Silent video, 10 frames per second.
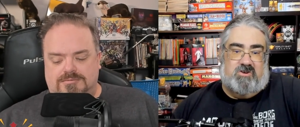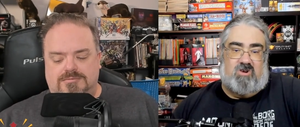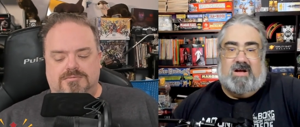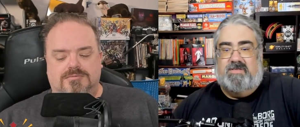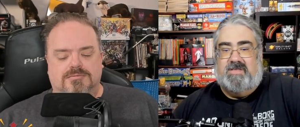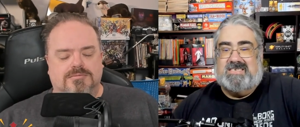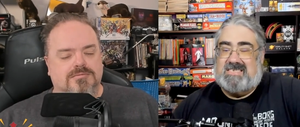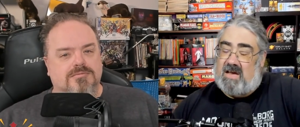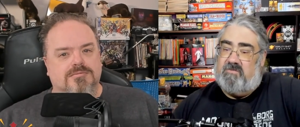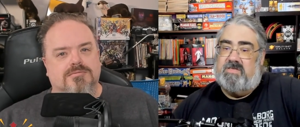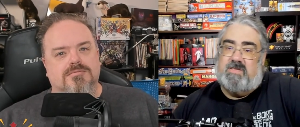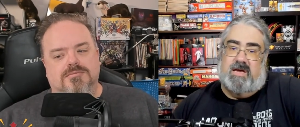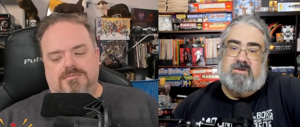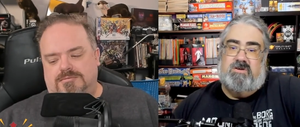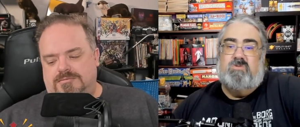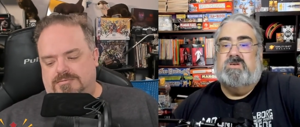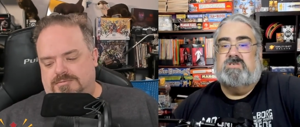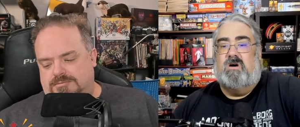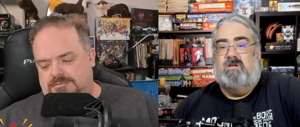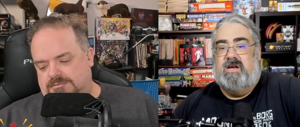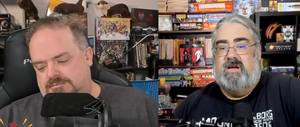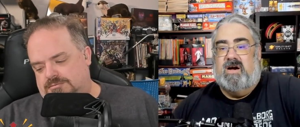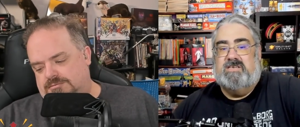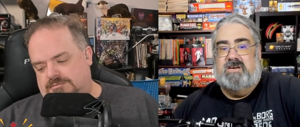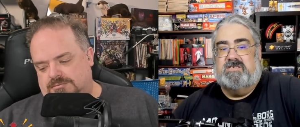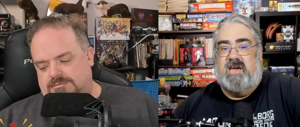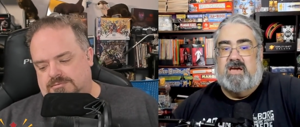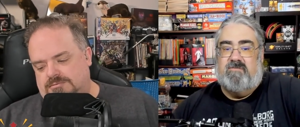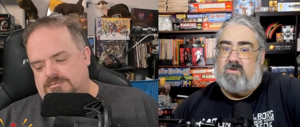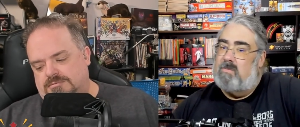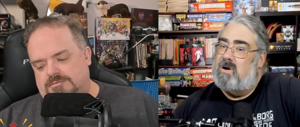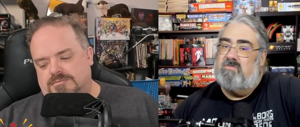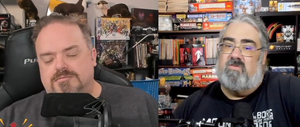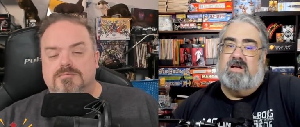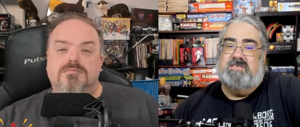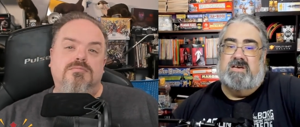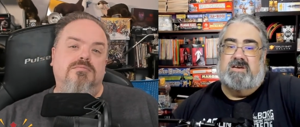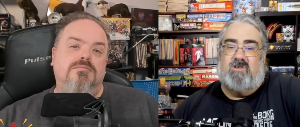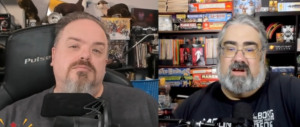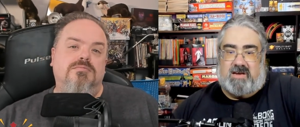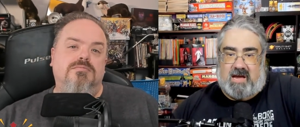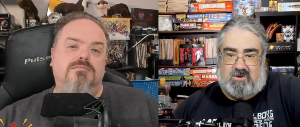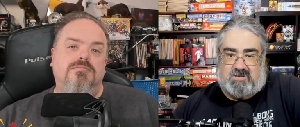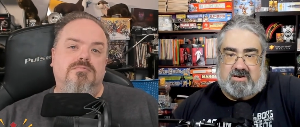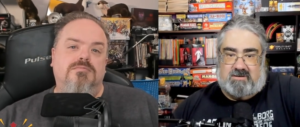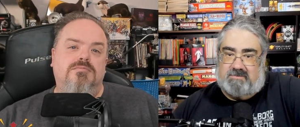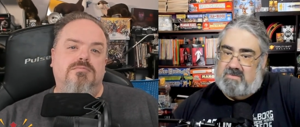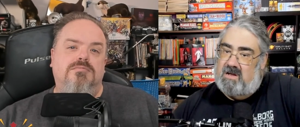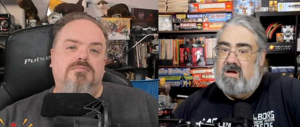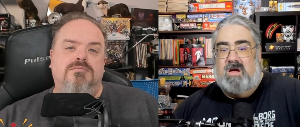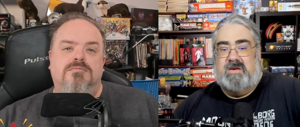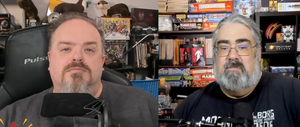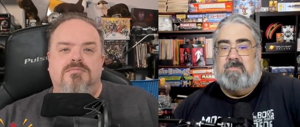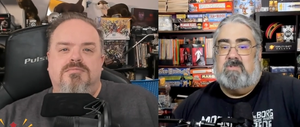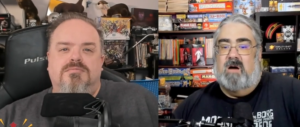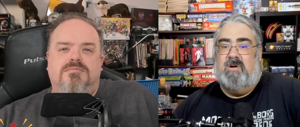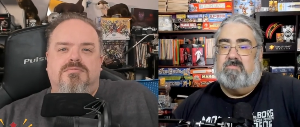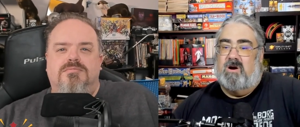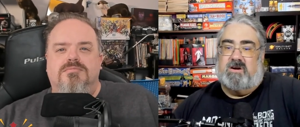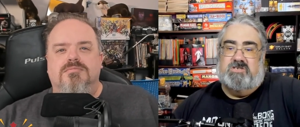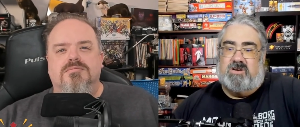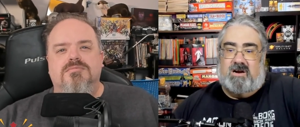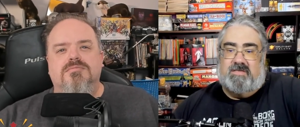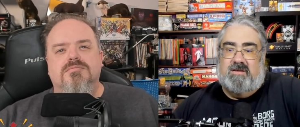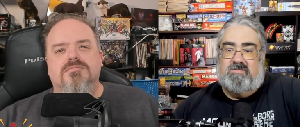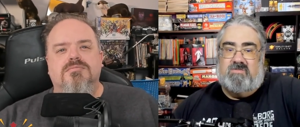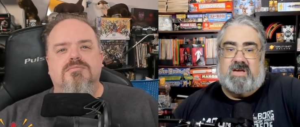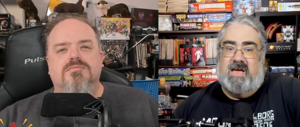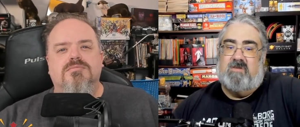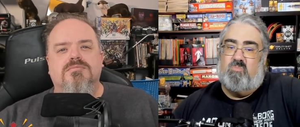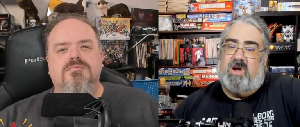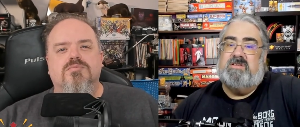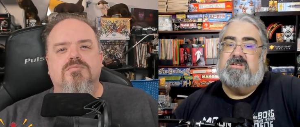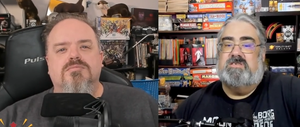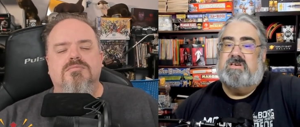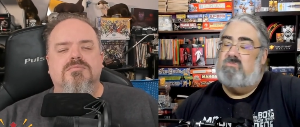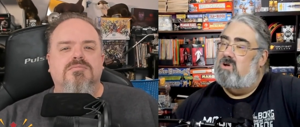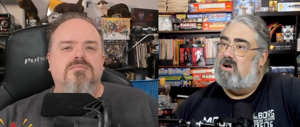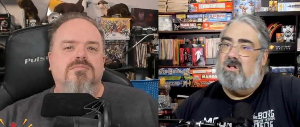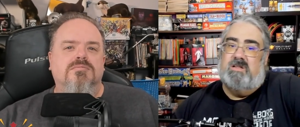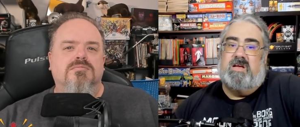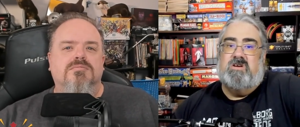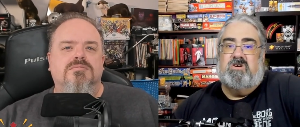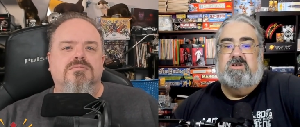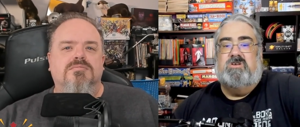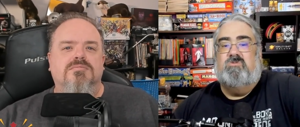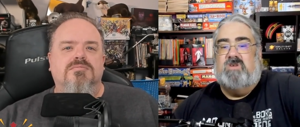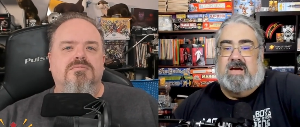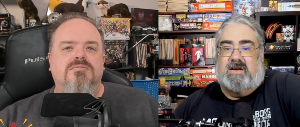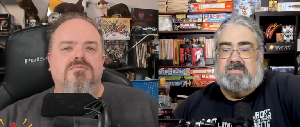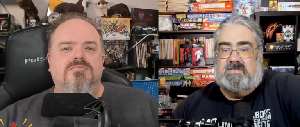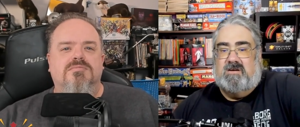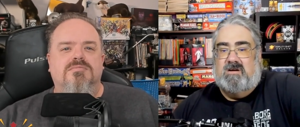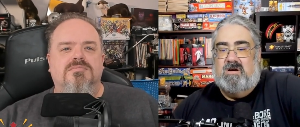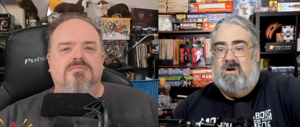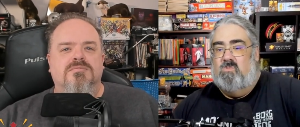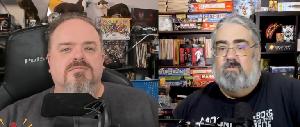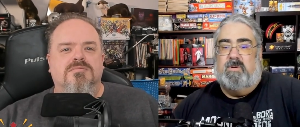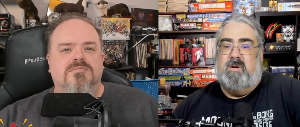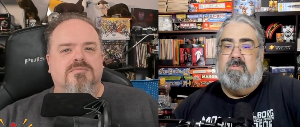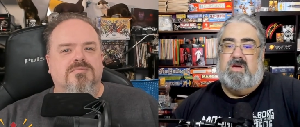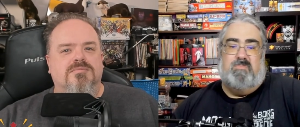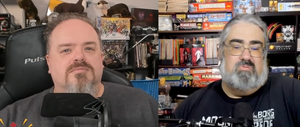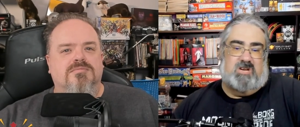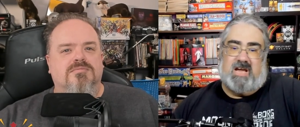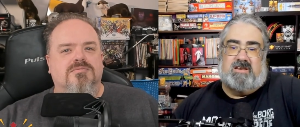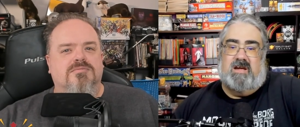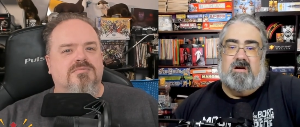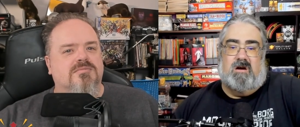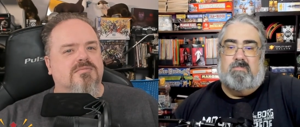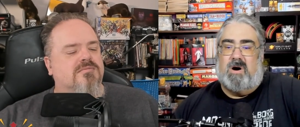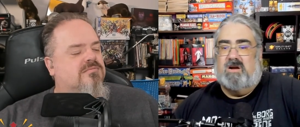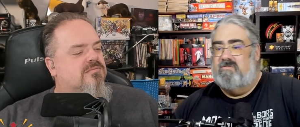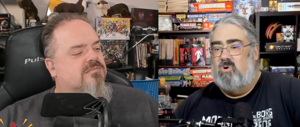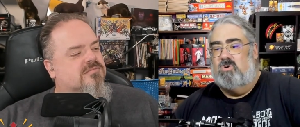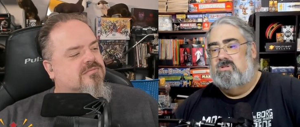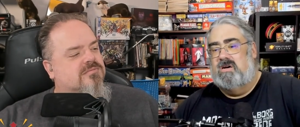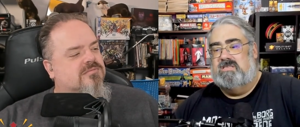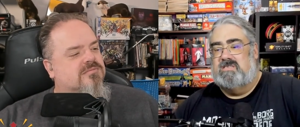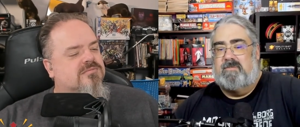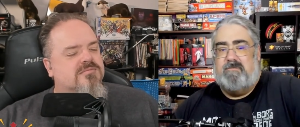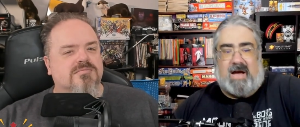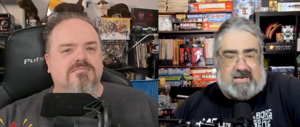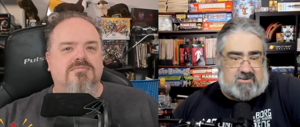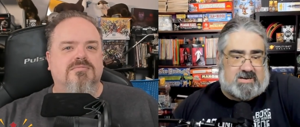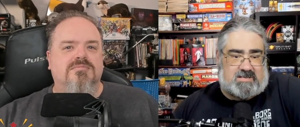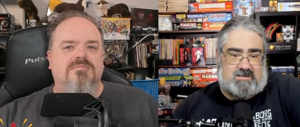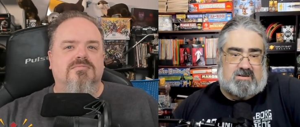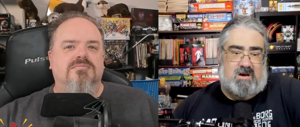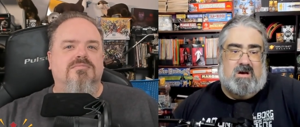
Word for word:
Speaker 1: Trial, the seventh and newest holiday hijinks game from our friends at Grand Gamers Guild. Keep them coming, Marc and Jonathan. We can't wait to see what holiday you're going to do next. Will we be protecting our pot of gold on St. Patrick's,